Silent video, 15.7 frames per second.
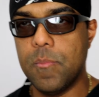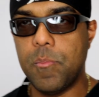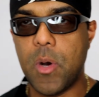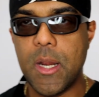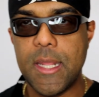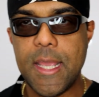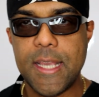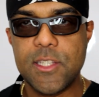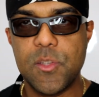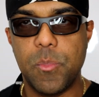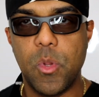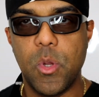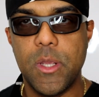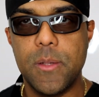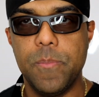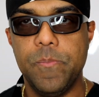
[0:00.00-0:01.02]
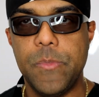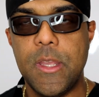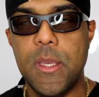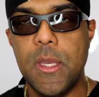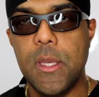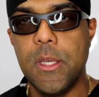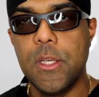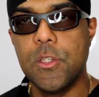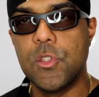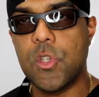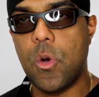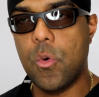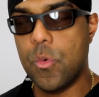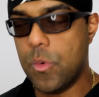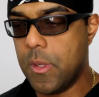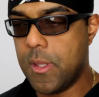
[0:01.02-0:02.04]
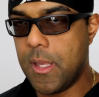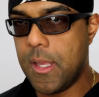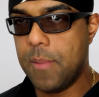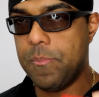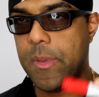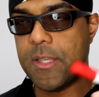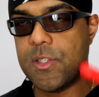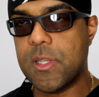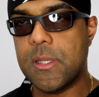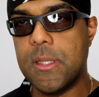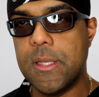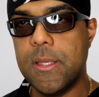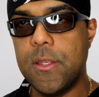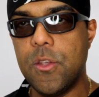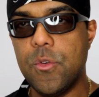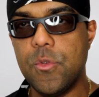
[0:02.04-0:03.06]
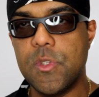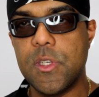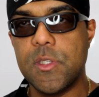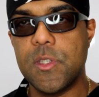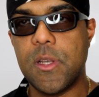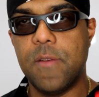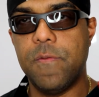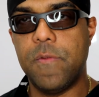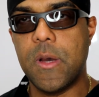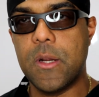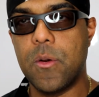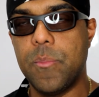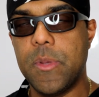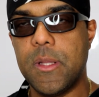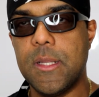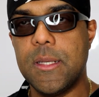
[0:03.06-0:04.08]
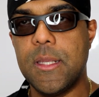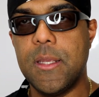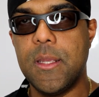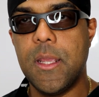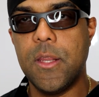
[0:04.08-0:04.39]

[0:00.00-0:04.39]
body exploit. So it basically uses a vulnerability